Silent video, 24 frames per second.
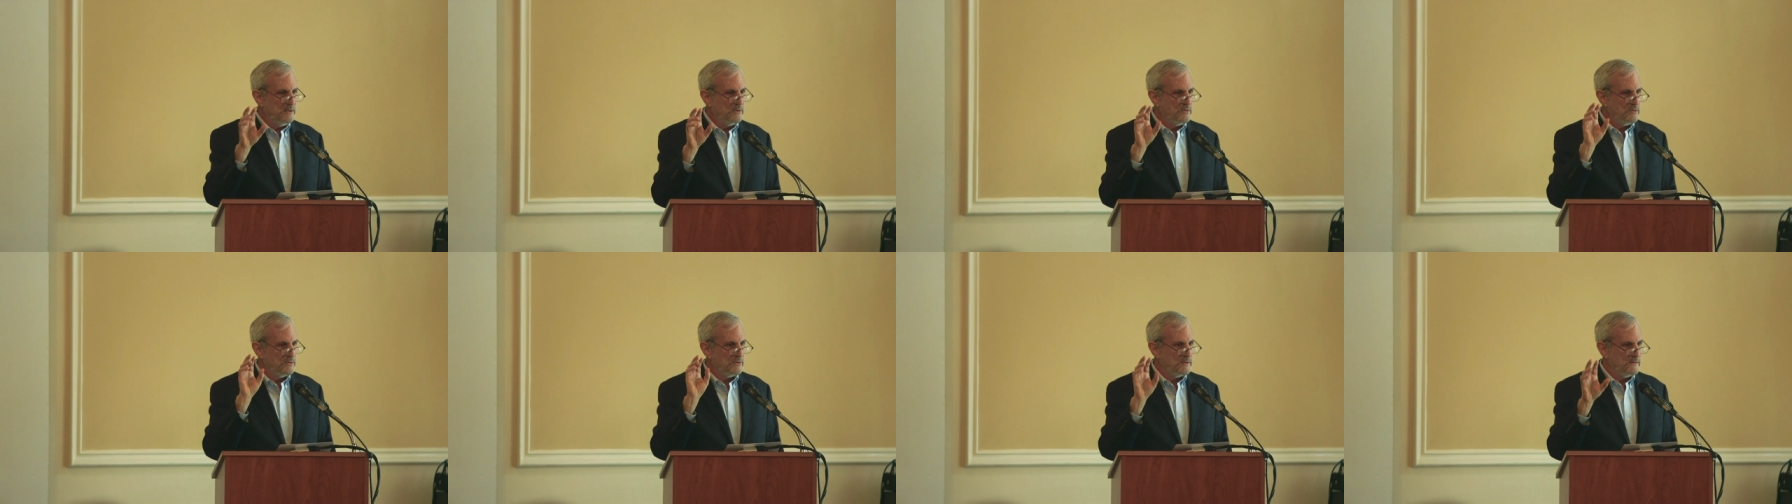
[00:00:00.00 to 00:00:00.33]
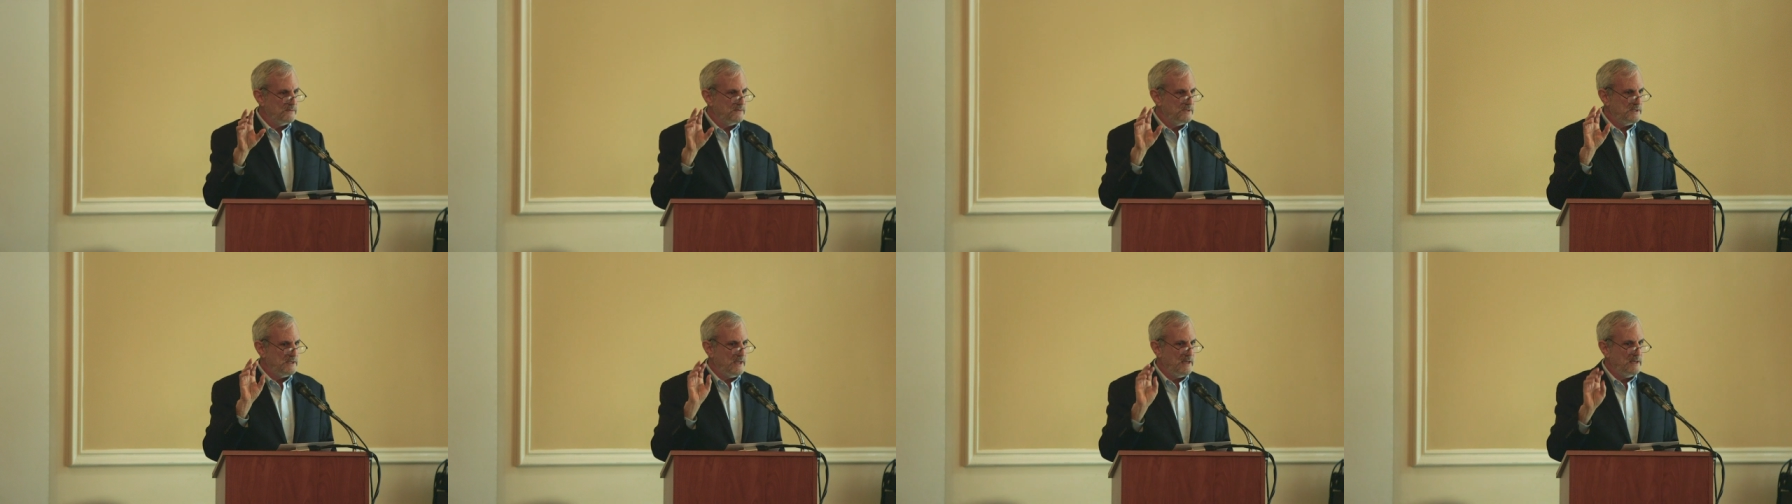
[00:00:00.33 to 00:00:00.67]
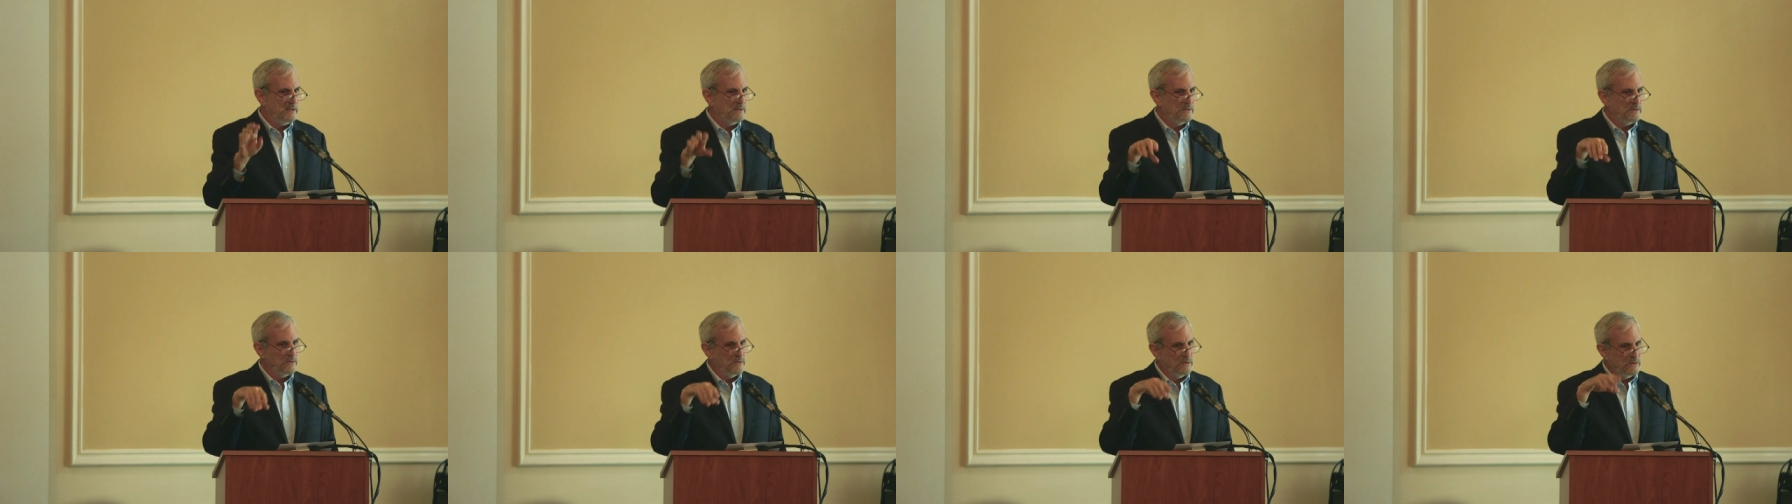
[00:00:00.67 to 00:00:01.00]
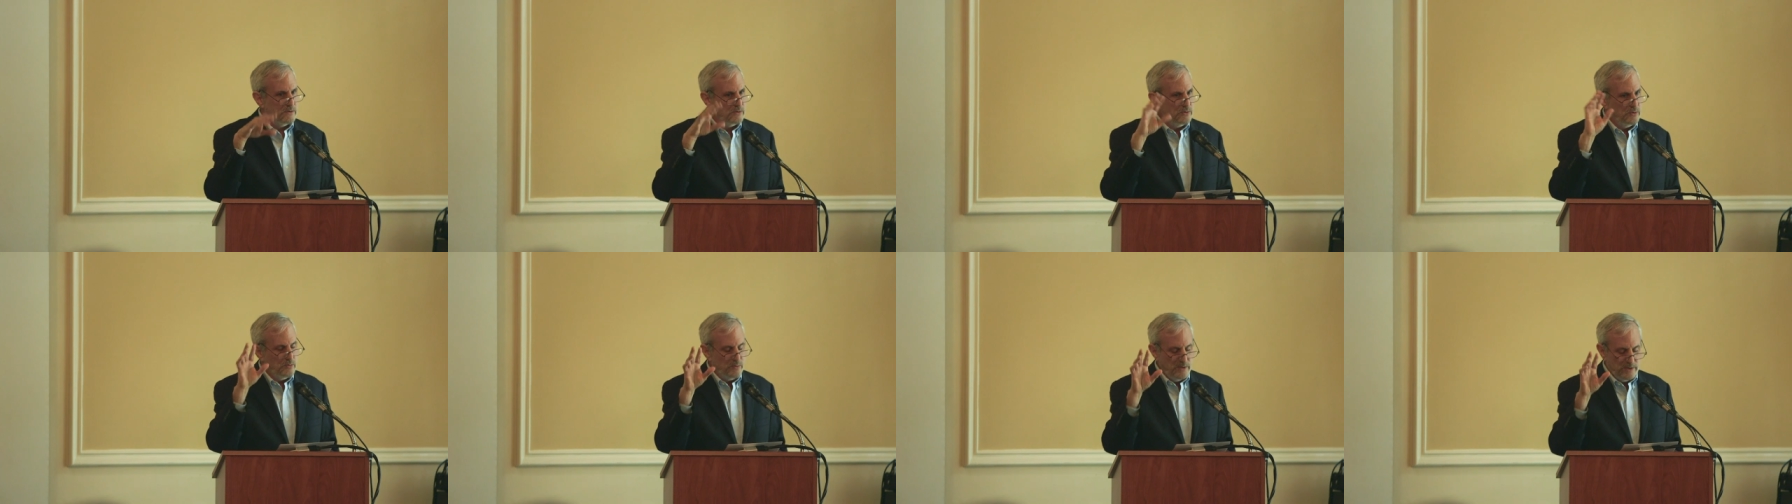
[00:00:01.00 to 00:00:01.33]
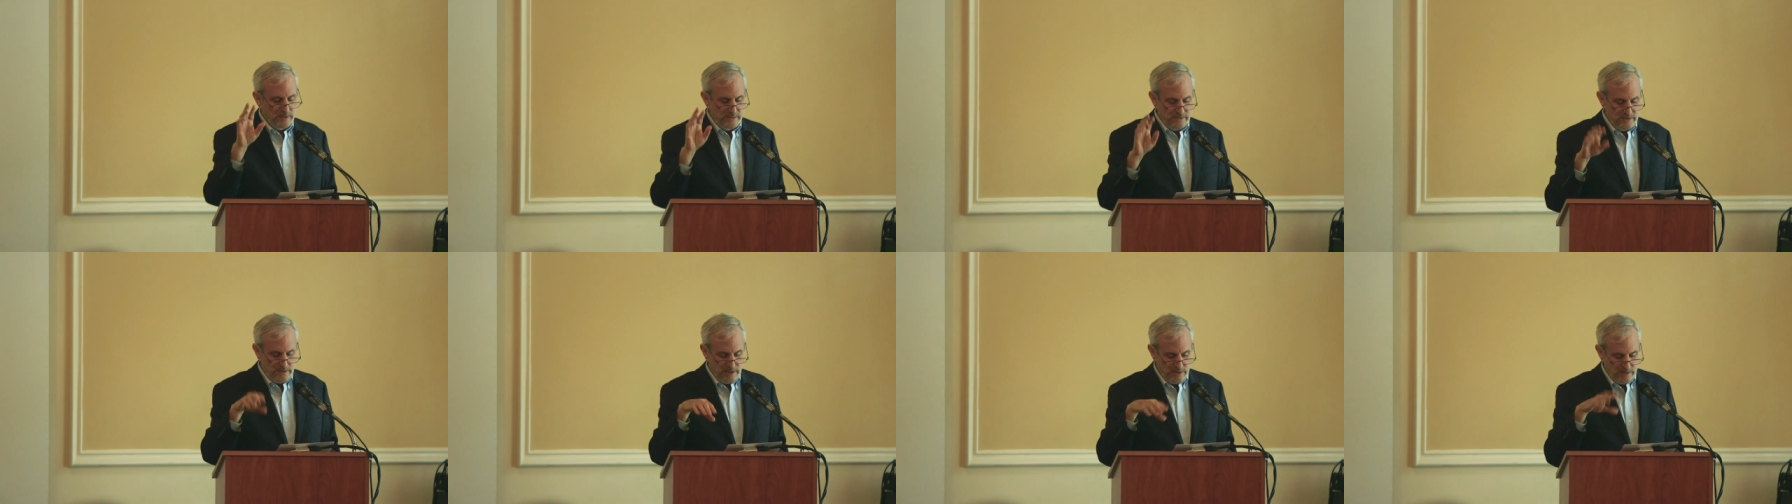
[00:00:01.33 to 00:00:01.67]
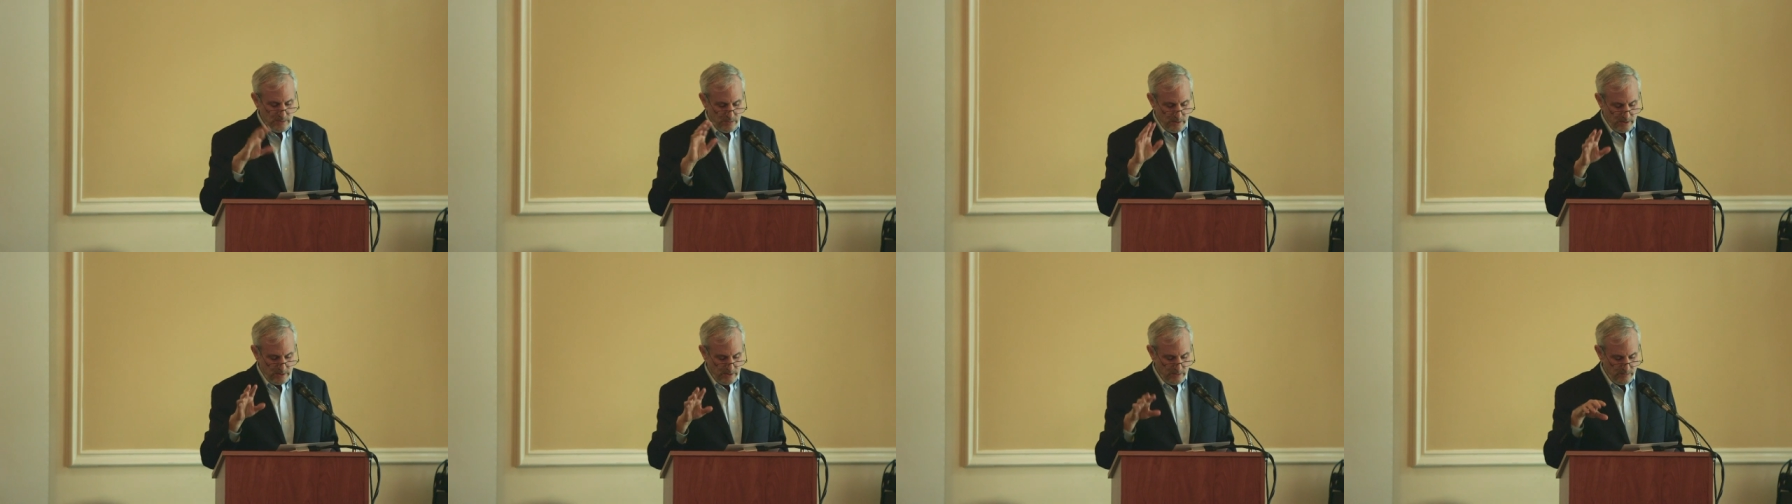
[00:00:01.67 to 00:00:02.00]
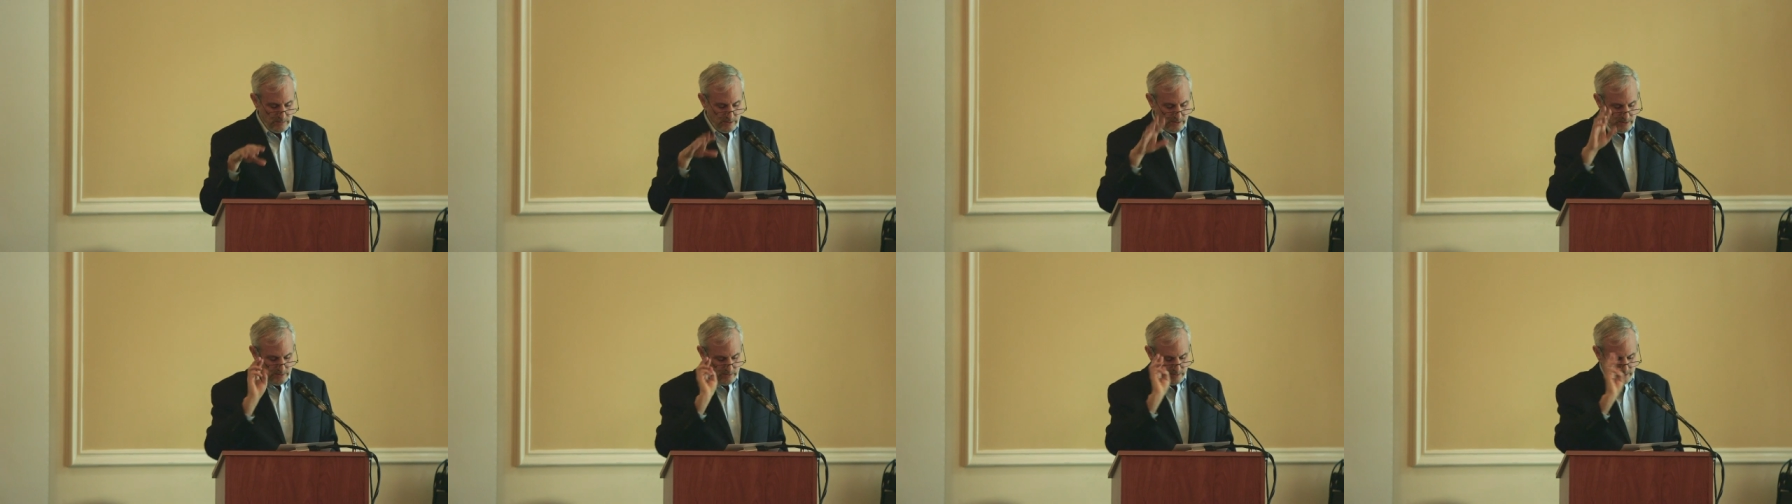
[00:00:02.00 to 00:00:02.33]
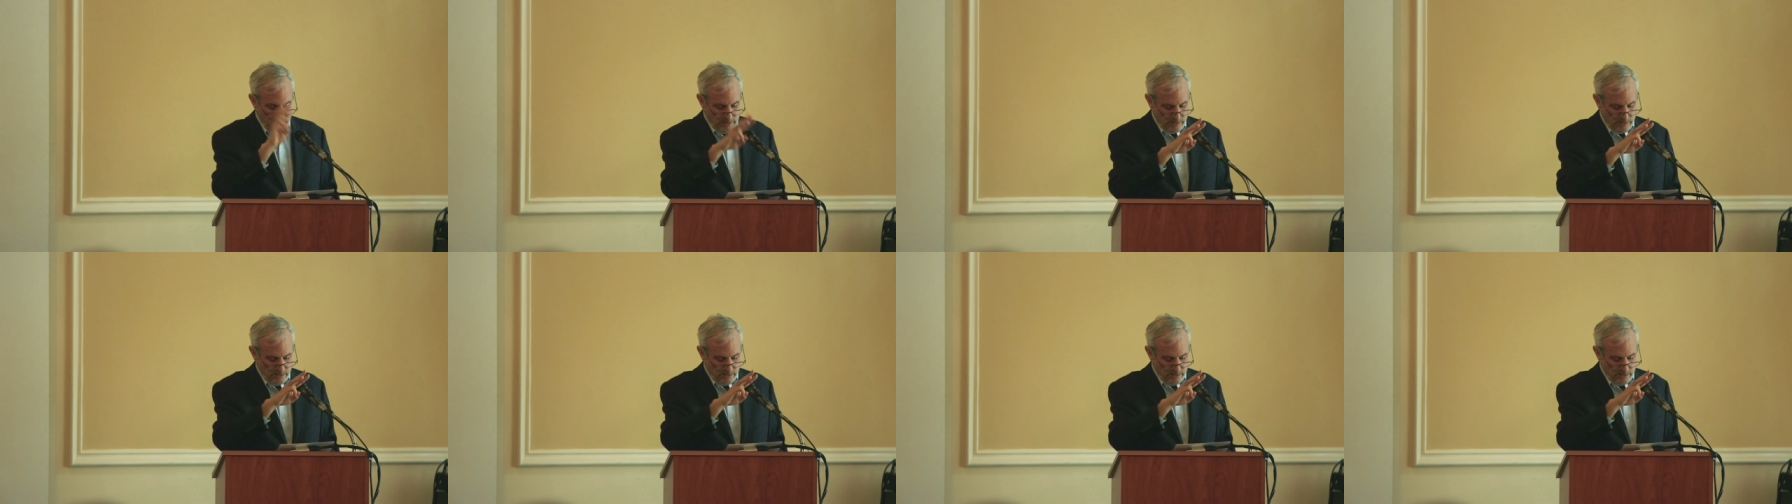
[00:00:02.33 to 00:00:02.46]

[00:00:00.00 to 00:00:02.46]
interests of states or the goodwill of states, what can we do?